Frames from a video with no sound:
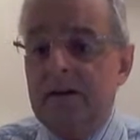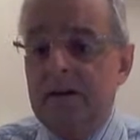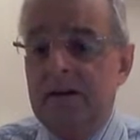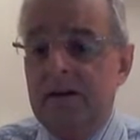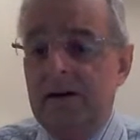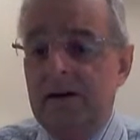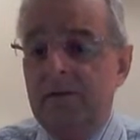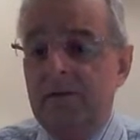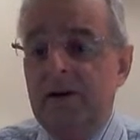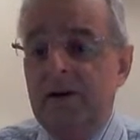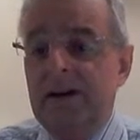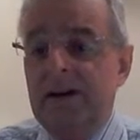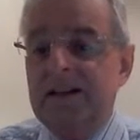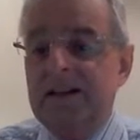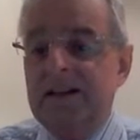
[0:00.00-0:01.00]
Yeah,
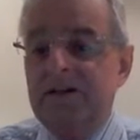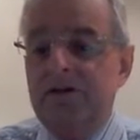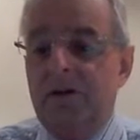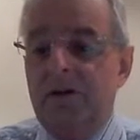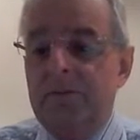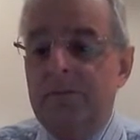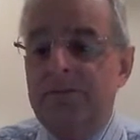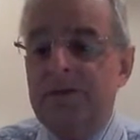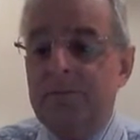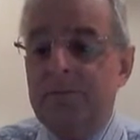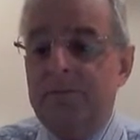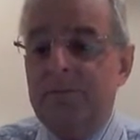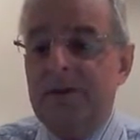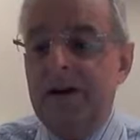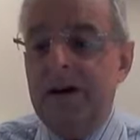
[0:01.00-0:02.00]
it has dropped
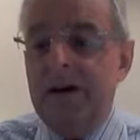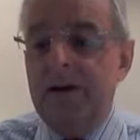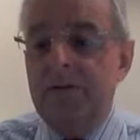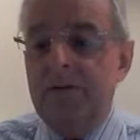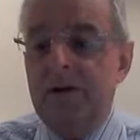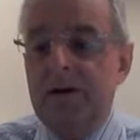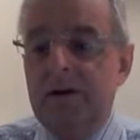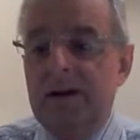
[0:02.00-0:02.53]
below.